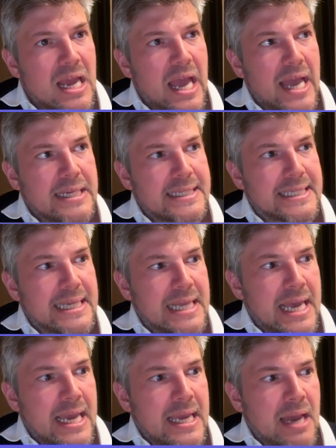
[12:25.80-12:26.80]
And
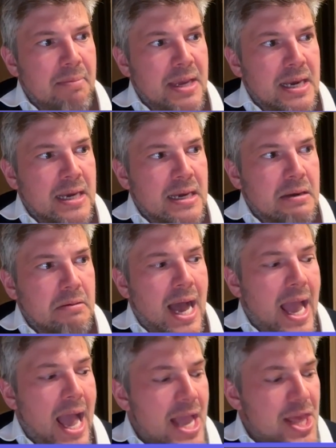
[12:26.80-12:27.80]
today,
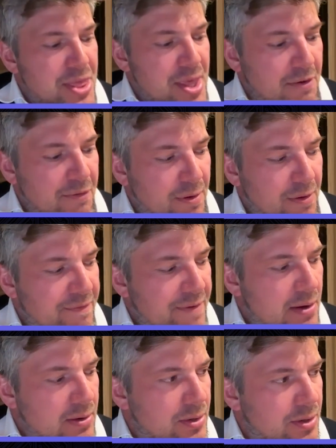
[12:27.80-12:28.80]
I think for a
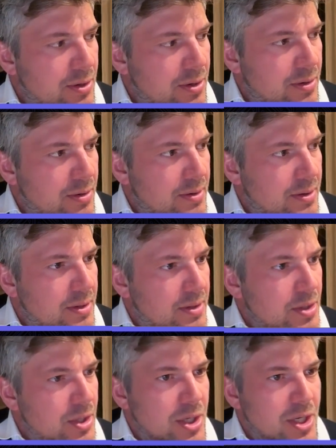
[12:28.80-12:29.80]
founder,
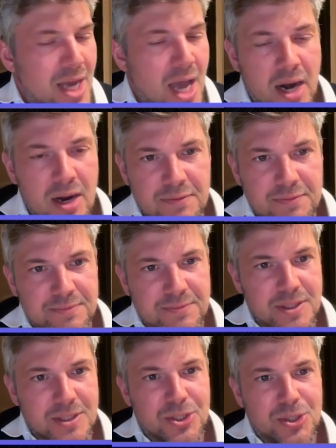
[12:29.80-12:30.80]
you could not have
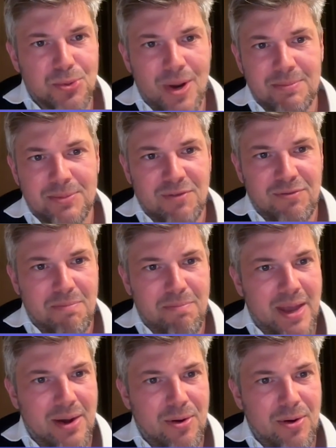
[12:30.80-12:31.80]
dreamt of a
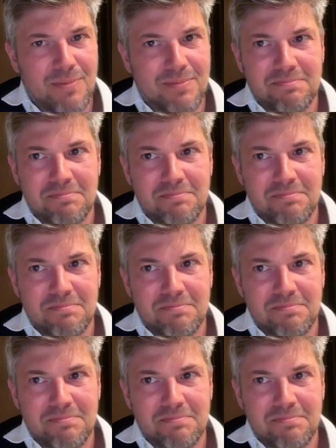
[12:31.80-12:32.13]
better,